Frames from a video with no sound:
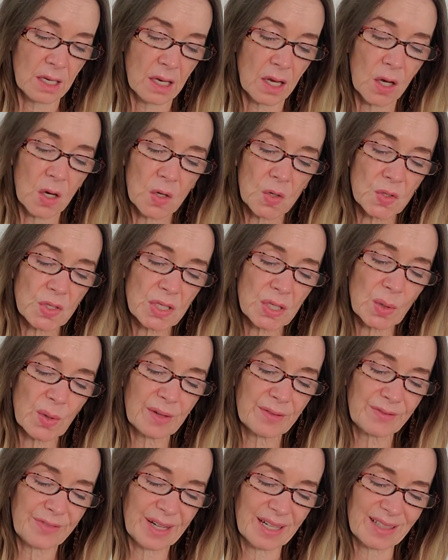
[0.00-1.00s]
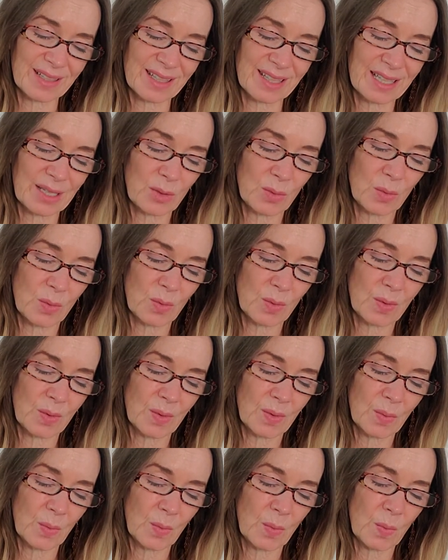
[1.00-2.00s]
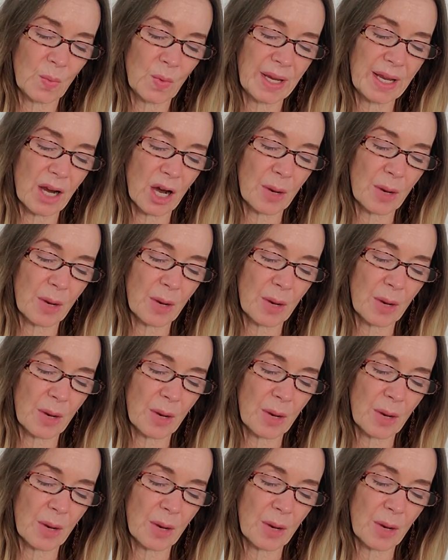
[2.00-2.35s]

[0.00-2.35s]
Oh, so unfairly, we